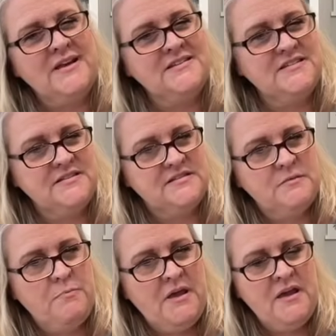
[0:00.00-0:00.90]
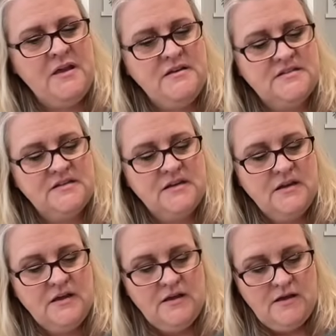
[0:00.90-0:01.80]
anticipate,
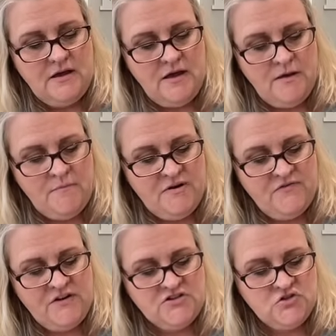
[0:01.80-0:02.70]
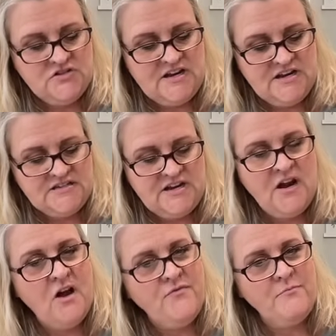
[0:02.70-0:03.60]
but if I do take a
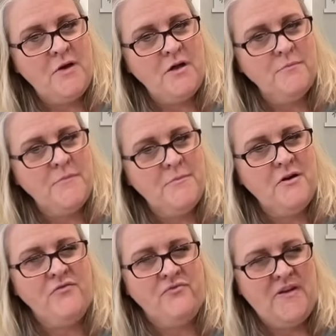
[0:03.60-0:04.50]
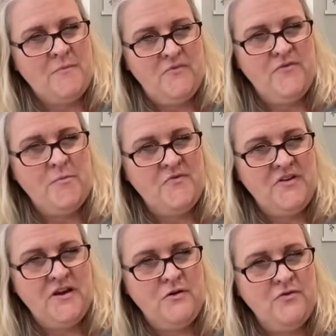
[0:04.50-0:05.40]
day off, maybe I'll film a
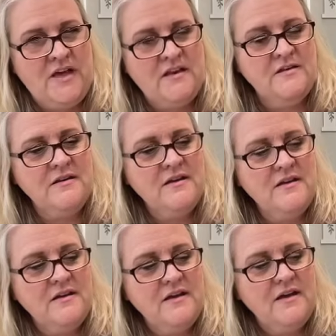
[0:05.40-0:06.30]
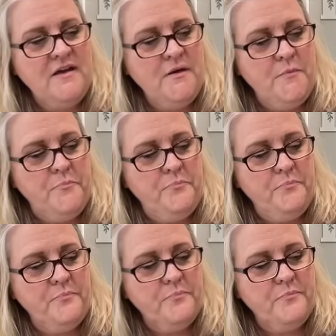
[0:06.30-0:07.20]
video then.
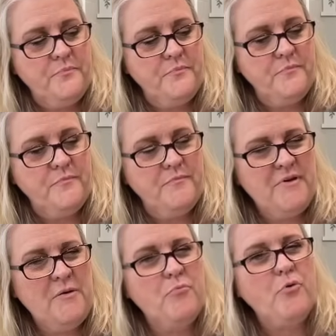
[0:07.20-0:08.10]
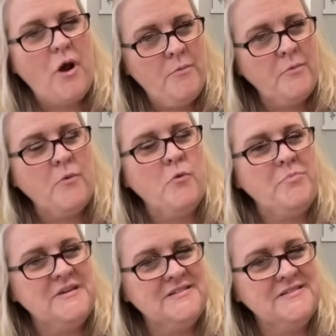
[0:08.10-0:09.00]
But it probably will
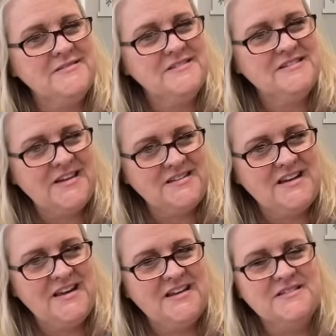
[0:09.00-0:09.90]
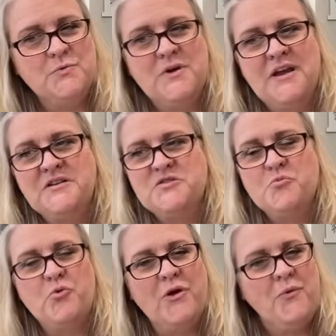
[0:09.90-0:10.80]
be Sunday, because we're getting to the
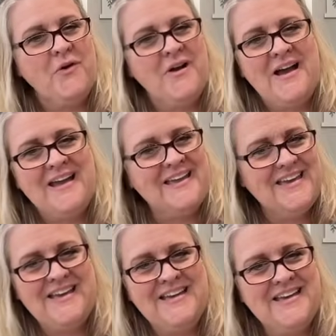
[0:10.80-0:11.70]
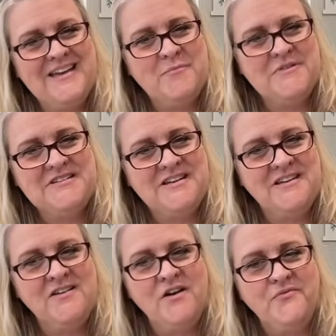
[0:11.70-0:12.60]
point where I can't be
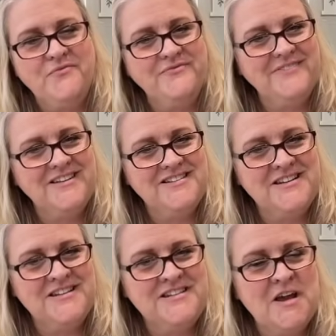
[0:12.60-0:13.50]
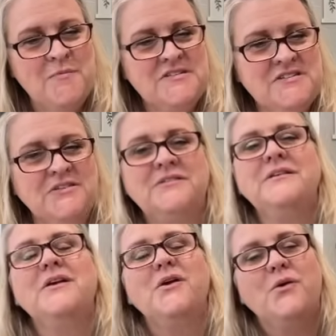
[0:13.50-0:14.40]
taking off a ton of time until
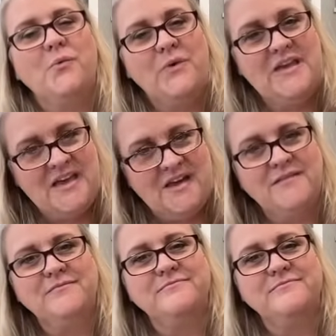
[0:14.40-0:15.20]
we get